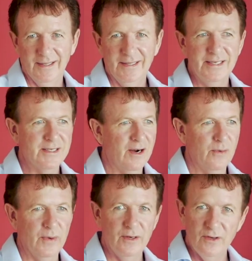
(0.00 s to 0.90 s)
They
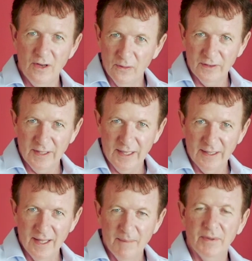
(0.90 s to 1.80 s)
started with
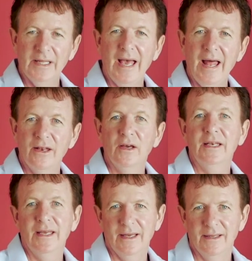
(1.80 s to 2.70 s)
nothing, but they had an
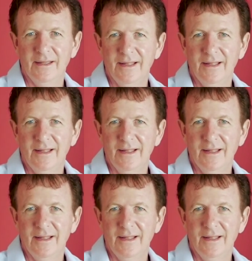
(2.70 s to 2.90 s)
idea.